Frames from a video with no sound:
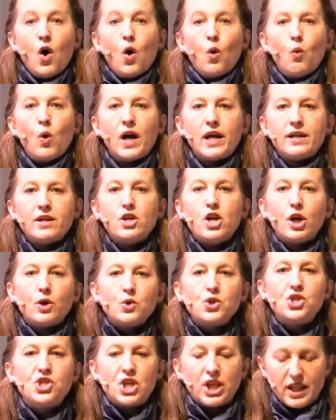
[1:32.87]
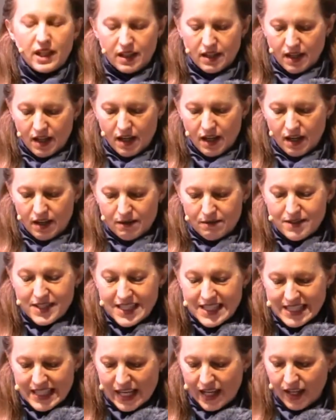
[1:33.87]
One notion of
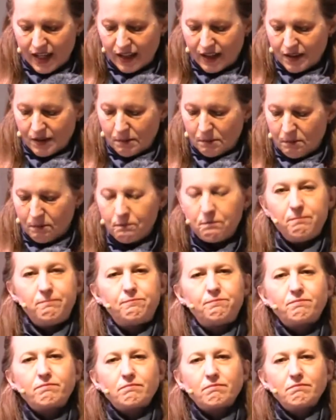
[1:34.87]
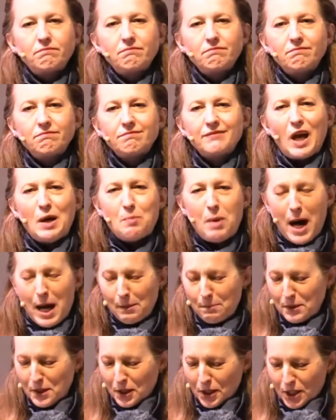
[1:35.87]
sin,
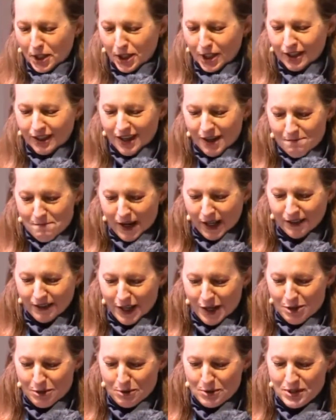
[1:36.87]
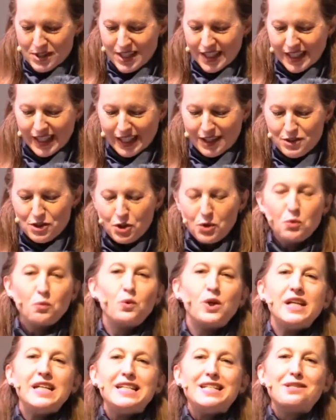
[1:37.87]
popular among those seeking to
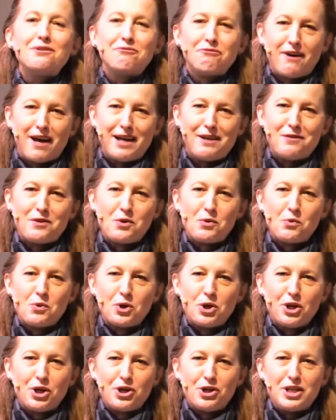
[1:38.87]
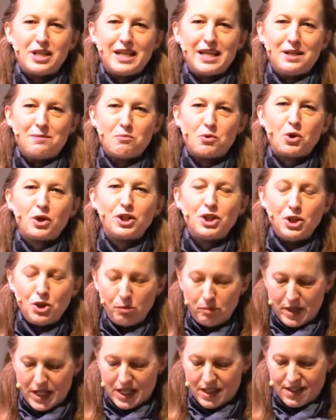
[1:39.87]
redefine the word in more
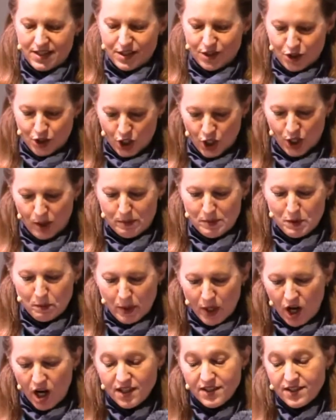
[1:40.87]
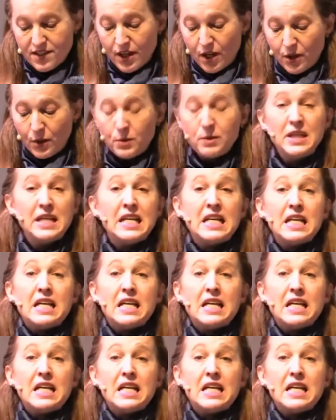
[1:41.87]
humanist terms, but also